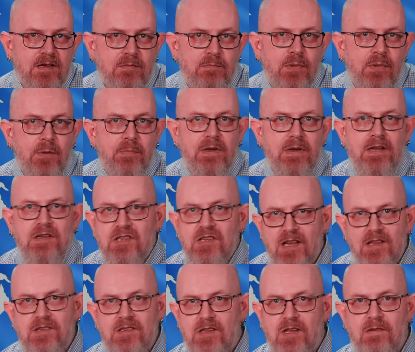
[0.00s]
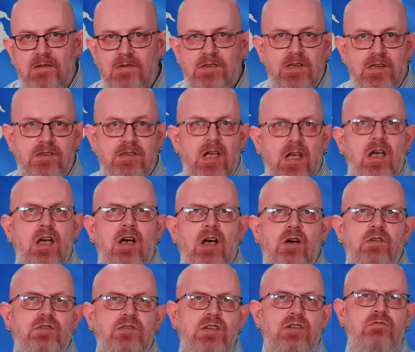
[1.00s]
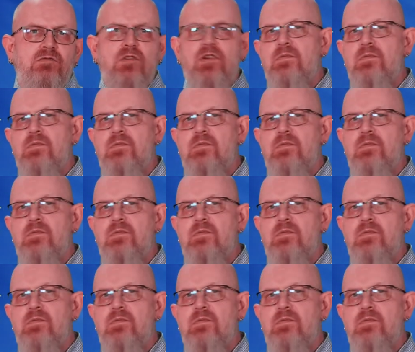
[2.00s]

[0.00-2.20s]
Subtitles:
and popular chat services hosted